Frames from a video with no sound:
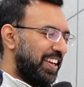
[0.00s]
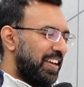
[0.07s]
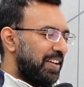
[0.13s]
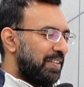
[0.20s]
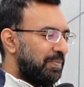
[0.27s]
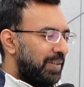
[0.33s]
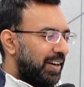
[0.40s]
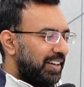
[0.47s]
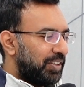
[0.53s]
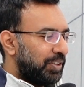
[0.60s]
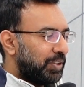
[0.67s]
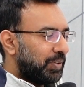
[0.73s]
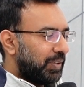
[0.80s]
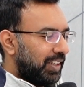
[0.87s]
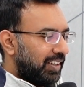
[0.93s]
But
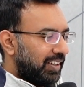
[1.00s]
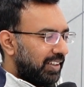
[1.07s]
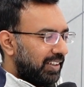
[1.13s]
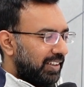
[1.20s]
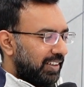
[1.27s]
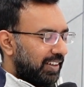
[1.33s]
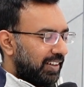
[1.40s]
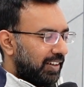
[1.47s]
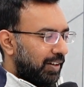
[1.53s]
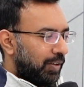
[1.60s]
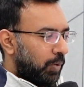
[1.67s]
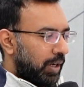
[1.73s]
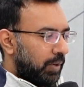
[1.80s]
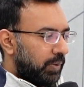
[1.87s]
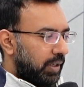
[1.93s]
usually
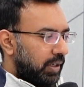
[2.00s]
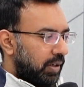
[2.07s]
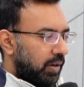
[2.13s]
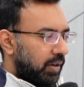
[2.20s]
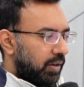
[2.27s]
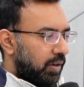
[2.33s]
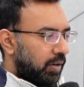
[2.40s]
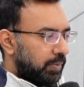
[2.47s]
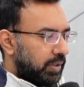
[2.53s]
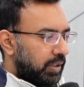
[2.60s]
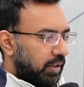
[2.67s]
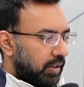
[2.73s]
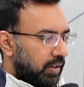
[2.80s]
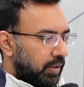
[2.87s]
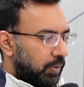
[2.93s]
oneword.coms
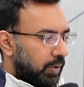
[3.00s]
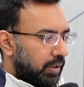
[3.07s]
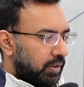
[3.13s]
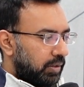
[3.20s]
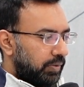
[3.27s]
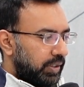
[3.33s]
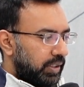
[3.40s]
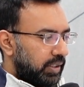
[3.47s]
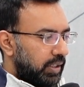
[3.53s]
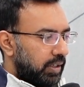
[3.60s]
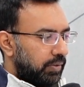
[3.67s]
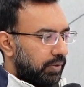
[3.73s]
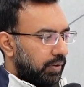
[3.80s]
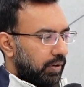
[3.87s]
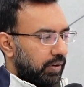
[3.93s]
are the ones which
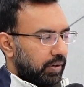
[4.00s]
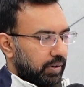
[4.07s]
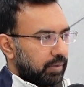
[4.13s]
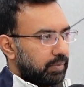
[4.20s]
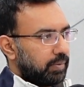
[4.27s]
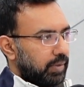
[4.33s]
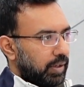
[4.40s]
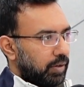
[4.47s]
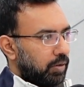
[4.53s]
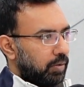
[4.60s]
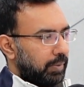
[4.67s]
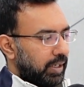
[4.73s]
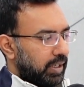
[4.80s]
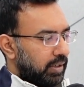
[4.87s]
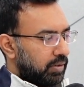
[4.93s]
sell for,
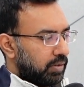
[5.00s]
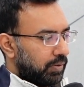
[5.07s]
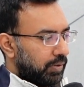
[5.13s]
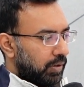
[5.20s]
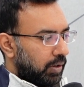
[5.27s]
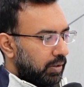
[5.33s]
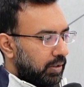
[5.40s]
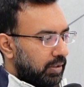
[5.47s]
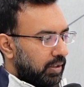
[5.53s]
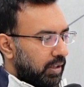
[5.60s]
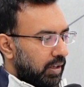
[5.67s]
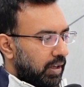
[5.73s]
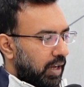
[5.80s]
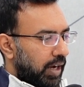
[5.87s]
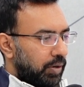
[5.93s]
millions of dollars.
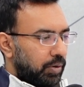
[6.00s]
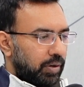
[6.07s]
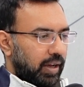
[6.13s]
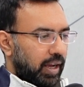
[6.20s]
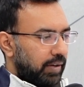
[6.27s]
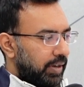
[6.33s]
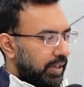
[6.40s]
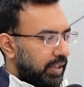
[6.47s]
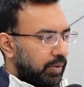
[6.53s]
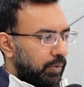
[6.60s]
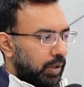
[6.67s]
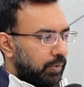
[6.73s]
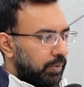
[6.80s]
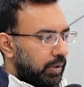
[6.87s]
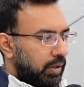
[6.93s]
I don't have any
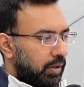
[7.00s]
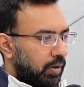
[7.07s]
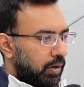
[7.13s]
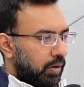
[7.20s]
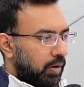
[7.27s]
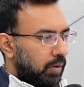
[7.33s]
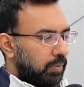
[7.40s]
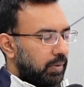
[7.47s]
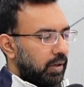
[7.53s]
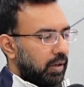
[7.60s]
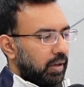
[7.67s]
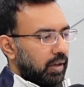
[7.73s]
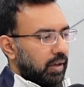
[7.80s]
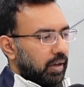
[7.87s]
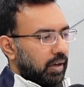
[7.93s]
oneword.com.
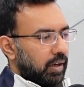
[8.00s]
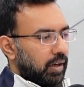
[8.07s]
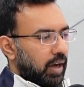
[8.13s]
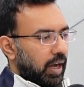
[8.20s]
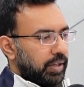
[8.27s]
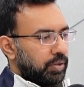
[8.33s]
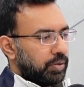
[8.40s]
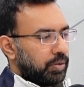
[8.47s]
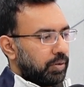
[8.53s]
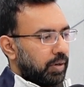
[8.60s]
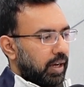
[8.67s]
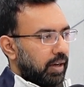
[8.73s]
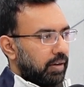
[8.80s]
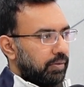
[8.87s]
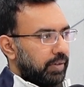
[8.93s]
I used to
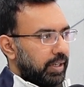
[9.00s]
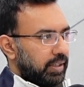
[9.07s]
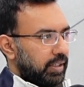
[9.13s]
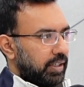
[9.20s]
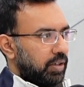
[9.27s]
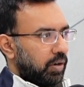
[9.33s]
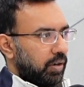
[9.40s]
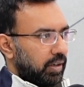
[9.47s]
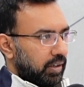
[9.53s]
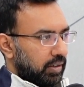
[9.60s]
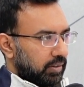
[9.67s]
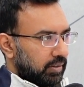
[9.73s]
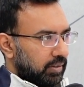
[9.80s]
have wealthy.in.